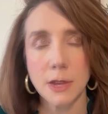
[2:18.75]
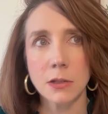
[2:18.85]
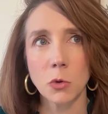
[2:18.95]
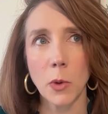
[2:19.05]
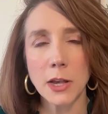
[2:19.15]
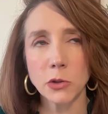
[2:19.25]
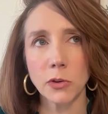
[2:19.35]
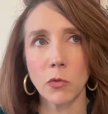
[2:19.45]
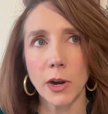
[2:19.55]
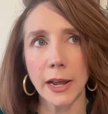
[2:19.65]
The way I
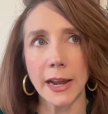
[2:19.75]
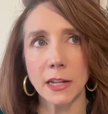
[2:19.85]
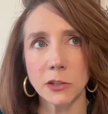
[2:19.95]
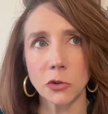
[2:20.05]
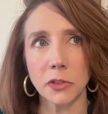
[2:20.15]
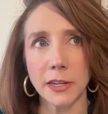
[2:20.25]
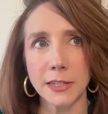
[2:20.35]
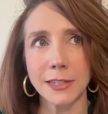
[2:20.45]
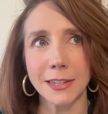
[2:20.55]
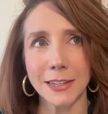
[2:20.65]
sort of want to answer
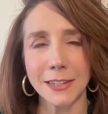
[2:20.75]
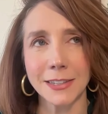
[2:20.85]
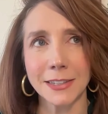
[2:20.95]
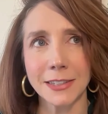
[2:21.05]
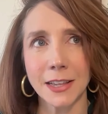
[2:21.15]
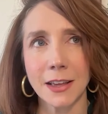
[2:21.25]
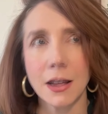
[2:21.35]
this is